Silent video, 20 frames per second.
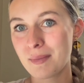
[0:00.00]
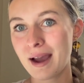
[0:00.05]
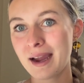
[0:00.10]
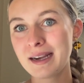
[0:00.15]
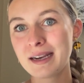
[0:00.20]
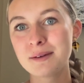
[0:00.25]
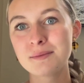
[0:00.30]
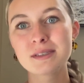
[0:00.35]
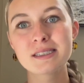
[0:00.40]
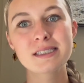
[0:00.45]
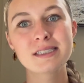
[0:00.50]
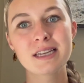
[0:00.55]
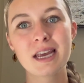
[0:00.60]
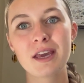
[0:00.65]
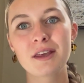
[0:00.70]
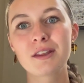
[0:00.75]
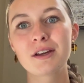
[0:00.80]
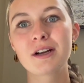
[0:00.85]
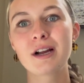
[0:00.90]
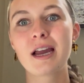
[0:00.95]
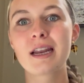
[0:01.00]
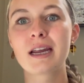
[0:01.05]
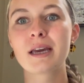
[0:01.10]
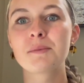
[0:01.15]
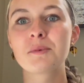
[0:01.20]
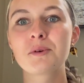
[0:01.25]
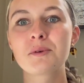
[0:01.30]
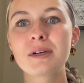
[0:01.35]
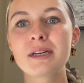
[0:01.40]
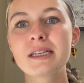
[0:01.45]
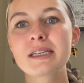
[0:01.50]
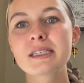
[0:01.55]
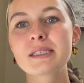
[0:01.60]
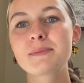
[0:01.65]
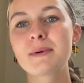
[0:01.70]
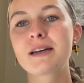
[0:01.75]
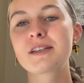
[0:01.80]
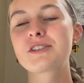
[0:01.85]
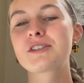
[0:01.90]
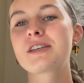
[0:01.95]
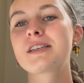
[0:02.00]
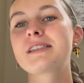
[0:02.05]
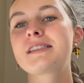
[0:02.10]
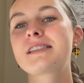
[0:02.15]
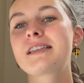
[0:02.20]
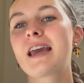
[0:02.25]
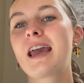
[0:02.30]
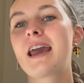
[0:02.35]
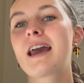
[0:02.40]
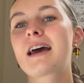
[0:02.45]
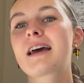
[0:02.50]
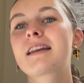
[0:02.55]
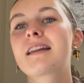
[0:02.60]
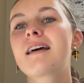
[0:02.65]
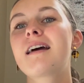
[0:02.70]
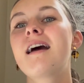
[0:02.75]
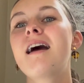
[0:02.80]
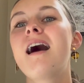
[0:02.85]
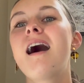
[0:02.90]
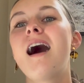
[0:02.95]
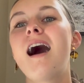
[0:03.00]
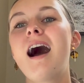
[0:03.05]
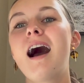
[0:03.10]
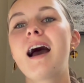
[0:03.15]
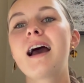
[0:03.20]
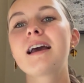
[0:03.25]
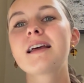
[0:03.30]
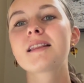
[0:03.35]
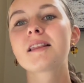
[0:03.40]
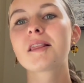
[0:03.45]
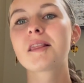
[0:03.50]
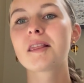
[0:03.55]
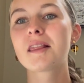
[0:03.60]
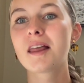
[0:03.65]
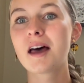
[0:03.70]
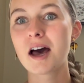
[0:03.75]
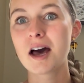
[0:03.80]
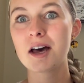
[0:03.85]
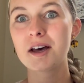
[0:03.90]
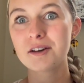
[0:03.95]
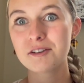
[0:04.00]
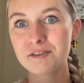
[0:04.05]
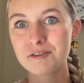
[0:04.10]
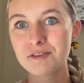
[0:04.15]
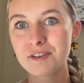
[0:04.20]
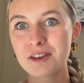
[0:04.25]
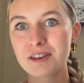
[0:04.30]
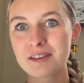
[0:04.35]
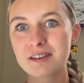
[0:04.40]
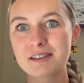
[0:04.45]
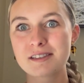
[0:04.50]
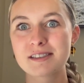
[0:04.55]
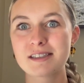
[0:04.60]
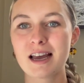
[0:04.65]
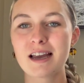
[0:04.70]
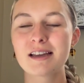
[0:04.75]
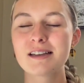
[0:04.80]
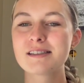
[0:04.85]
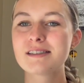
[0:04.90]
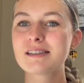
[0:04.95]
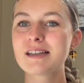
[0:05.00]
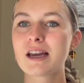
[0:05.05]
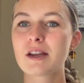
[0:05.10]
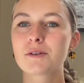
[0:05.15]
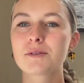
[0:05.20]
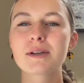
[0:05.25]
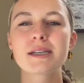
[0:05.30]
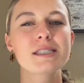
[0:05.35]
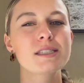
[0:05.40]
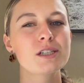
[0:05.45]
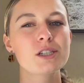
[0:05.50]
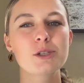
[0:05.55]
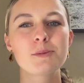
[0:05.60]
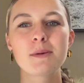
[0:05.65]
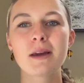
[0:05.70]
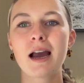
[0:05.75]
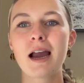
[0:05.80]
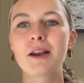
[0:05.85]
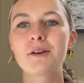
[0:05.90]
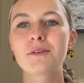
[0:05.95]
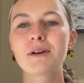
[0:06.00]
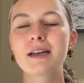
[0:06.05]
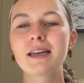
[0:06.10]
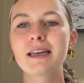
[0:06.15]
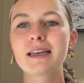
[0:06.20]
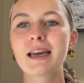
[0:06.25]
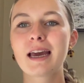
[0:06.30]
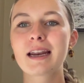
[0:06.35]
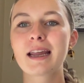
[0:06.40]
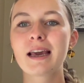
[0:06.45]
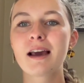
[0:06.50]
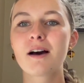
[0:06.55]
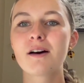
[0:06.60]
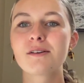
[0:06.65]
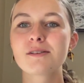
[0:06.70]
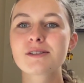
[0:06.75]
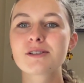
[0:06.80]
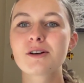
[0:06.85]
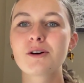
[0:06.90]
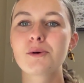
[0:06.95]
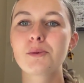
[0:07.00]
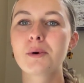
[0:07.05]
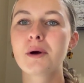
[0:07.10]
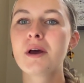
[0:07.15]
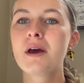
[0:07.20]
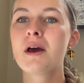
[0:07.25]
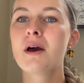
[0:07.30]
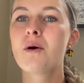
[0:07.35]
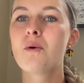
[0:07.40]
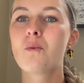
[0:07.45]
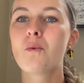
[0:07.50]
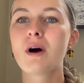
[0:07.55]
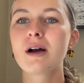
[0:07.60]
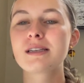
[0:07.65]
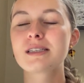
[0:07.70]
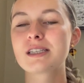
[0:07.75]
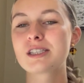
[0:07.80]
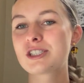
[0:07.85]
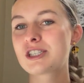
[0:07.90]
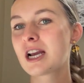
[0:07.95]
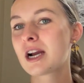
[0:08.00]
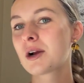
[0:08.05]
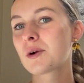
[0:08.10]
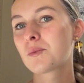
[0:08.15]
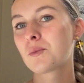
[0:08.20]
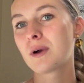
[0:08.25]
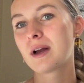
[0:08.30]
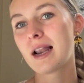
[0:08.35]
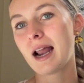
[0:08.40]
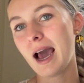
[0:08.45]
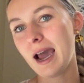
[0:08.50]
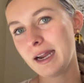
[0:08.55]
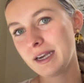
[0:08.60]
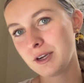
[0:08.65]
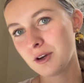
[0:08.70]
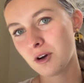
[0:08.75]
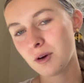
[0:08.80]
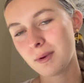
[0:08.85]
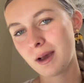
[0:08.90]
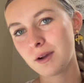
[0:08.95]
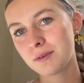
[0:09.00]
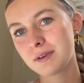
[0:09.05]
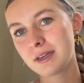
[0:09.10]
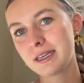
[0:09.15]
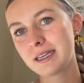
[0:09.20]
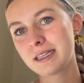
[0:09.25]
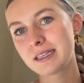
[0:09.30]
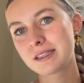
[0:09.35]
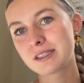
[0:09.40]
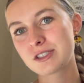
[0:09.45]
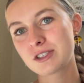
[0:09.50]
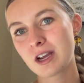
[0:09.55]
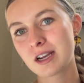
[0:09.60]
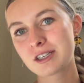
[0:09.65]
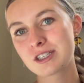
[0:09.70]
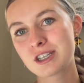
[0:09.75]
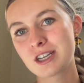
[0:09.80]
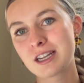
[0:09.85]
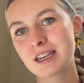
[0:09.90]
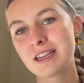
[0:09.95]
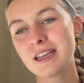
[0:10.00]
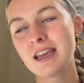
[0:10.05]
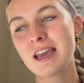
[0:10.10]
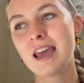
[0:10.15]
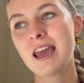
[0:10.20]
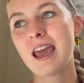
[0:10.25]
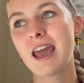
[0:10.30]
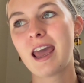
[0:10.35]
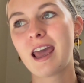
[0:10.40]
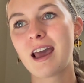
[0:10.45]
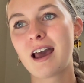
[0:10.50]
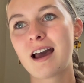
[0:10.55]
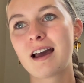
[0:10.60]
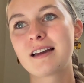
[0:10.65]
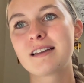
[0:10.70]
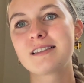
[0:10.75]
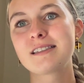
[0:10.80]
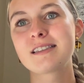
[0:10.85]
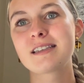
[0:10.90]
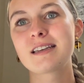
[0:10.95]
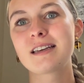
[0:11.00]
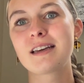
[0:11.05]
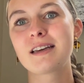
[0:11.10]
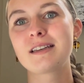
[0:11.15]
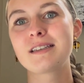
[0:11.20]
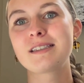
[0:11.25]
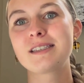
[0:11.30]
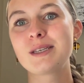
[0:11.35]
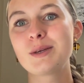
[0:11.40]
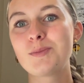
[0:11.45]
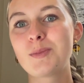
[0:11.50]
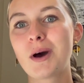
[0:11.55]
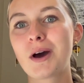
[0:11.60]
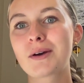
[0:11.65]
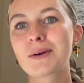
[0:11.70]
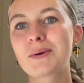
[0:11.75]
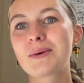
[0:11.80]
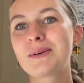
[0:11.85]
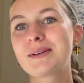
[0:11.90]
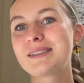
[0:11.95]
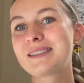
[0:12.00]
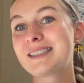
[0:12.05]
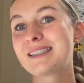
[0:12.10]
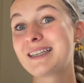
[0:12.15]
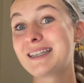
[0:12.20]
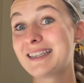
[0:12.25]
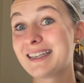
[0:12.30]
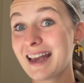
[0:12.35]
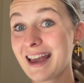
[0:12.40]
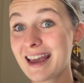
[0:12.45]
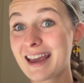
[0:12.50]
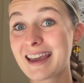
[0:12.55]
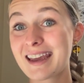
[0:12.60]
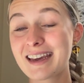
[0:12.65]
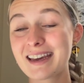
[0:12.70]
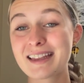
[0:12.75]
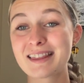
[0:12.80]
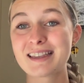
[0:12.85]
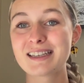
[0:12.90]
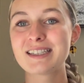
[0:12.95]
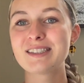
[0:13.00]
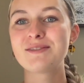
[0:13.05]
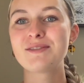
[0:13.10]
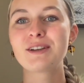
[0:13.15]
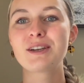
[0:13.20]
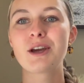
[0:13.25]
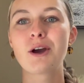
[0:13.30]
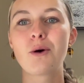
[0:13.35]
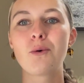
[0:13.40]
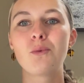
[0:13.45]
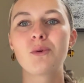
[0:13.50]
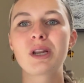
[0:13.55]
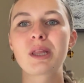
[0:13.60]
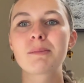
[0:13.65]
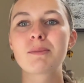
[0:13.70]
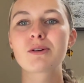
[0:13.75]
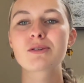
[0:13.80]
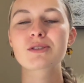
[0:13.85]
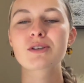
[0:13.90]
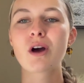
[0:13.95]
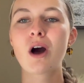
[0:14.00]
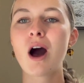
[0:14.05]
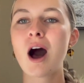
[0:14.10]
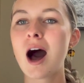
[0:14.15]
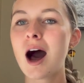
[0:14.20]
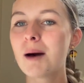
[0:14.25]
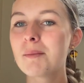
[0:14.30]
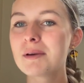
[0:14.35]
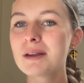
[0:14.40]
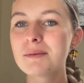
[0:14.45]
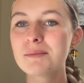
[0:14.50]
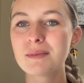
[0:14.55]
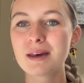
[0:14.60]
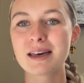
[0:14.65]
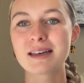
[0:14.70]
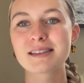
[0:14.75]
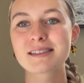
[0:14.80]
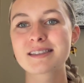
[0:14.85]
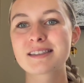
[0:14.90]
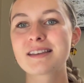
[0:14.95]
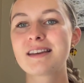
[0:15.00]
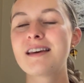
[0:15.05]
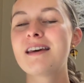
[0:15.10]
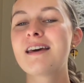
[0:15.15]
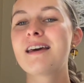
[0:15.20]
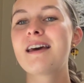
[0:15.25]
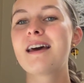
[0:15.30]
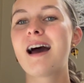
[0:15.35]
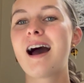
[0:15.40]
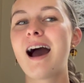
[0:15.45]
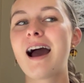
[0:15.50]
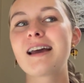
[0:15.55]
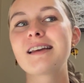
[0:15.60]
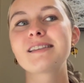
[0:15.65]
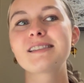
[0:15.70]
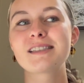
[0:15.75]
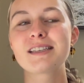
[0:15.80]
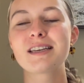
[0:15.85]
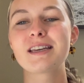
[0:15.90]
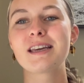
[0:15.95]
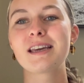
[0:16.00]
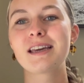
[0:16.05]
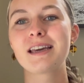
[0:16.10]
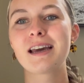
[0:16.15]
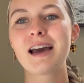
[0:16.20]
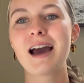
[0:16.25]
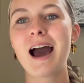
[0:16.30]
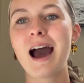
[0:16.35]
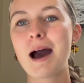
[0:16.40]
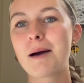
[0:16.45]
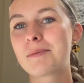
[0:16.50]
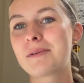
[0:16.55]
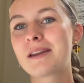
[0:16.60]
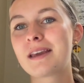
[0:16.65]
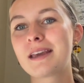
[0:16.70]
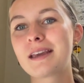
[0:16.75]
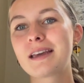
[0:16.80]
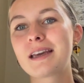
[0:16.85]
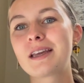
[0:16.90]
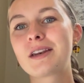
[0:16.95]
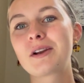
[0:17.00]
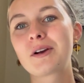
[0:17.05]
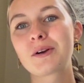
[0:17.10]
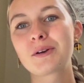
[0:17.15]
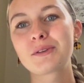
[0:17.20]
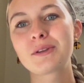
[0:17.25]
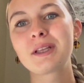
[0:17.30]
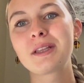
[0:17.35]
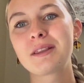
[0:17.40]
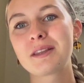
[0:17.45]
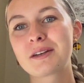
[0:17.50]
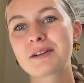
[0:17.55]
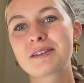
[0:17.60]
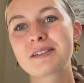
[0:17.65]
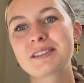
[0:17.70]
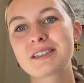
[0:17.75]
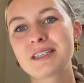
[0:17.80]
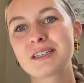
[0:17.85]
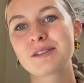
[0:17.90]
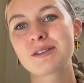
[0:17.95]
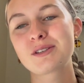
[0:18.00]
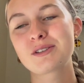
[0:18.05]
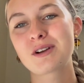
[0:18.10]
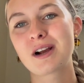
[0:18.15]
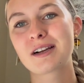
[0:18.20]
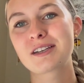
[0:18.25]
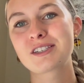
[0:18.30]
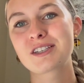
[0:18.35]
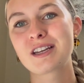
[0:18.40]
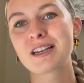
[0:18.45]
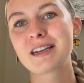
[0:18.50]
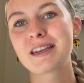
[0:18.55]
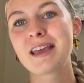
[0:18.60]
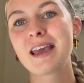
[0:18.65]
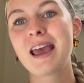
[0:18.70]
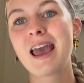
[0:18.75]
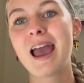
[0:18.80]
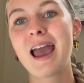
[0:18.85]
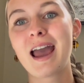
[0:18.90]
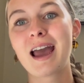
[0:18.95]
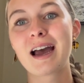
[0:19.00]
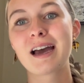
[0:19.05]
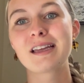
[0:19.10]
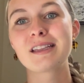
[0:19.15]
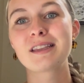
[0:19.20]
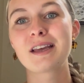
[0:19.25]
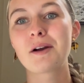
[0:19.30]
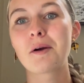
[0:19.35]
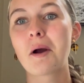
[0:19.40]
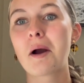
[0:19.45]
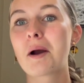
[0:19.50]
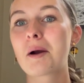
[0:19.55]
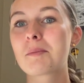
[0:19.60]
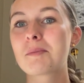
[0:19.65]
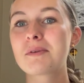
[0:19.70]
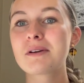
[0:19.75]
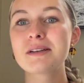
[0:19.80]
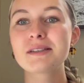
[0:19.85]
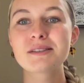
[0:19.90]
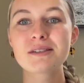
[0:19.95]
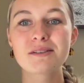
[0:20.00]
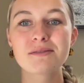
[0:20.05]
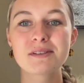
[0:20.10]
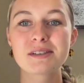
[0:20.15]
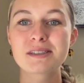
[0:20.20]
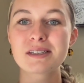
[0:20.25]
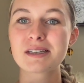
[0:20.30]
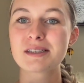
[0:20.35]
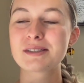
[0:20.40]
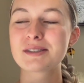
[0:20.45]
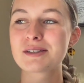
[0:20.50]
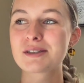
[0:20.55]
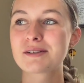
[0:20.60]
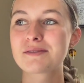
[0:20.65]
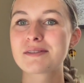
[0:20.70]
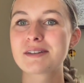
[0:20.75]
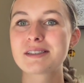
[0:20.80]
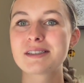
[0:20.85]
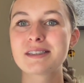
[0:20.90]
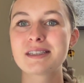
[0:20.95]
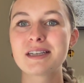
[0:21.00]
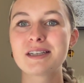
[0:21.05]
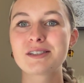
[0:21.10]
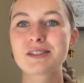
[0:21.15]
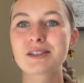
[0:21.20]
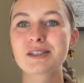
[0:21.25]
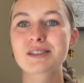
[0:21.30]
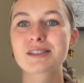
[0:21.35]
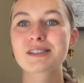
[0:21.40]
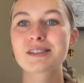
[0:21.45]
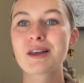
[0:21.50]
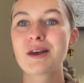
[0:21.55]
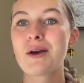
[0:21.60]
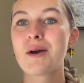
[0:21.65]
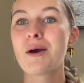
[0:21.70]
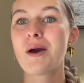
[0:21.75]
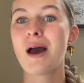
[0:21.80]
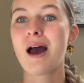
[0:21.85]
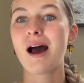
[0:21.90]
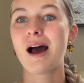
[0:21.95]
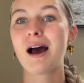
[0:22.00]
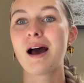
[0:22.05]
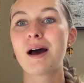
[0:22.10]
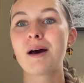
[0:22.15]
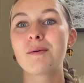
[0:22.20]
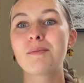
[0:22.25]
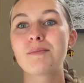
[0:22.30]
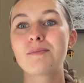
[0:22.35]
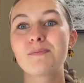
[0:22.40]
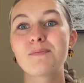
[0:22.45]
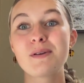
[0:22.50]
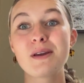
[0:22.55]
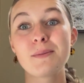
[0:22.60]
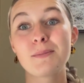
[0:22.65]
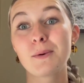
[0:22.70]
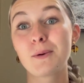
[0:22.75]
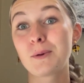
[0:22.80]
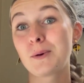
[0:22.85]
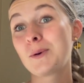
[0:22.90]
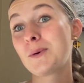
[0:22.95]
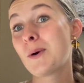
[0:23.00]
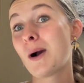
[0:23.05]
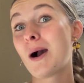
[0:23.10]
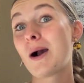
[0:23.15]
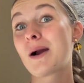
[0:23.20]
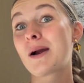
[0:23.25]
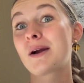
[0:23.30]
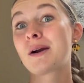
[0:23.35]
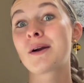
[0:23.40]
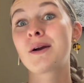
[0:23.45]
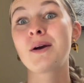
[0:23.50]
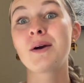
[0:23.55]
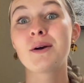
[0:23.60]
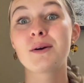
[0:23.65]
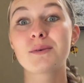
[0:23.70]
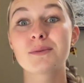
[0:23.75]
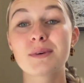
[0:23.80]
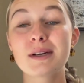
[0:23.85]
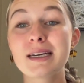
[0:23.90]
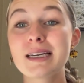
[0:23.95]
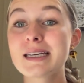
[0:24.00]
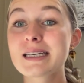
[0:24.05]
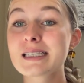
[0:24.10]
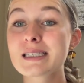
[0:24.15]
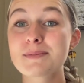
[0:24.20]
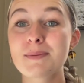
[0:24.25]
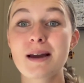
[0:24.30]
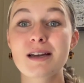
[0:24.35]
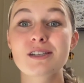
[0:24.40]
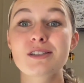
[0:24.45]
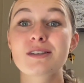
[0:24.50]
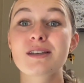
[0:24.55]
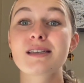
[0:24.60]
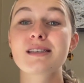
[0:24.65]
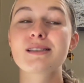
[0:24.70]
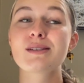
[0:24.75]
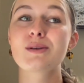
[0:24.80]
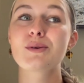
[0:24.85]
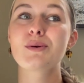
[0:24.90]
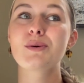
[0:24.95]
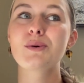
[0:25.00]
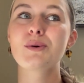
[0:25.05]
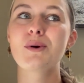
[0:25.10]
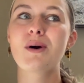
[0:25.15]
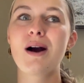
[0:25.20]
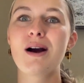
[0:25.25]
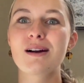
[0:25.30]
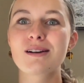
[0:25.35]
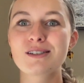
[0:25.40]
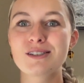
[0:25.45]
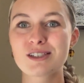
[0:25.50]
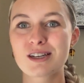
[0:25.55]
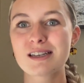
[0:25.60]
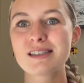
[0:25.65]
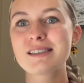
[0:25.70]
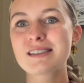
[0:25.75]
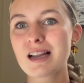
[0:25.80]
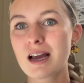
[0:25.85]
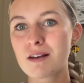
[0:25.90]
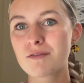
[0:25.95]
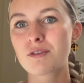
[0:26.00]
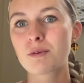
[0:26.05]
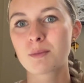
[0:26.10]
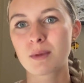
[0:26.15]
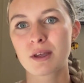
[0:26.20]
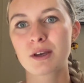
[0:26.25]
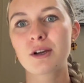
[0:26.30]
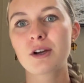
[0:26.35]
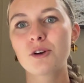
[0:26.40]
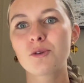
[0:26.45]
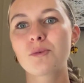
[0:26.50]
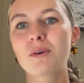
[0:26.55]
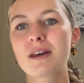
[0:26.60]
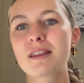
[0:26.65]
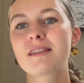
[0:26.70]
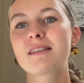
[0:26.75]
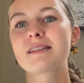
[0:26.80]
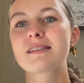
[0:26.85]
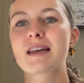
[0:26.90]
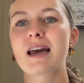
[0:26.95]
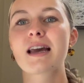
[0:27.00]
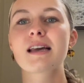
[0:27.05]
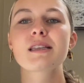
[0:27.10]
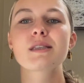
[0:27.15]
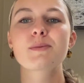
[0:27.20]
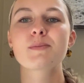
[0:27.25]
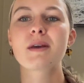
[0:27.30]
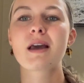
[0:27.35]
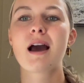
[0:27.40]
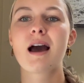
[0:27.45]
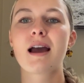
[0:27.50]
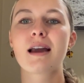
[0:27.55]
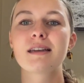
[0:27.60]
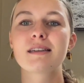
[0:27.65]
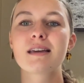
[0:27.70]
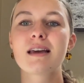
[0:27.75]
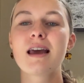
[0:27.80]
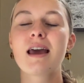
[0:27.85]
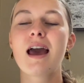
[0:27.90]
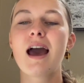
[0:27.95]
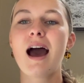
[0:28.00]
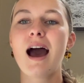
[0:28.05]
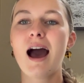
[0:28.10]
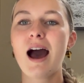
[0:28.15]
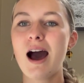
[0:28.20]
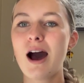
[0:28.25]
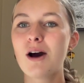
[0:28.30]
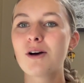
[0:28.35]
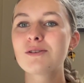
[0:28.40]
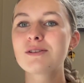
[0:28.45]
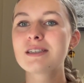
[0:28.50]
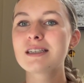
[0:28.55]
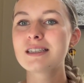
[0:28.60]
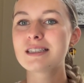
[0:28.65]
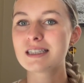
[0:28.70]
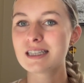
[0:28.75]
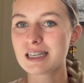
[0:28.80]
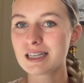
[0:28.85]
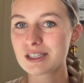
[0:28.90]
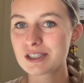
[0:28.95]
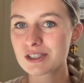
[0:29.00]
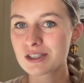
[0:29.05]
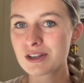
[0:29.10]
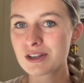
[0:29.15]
name is Taylor and I'm a reading specialist, and I love the science and research behind reading, and I also want to share what I know about reading instruction and debunk today in this video one of the most common myths I see happening in early literacy instruction. And there are pre-service, in-service teachers, people who are reading specialists who are just unfamiliar with the science behind how to teach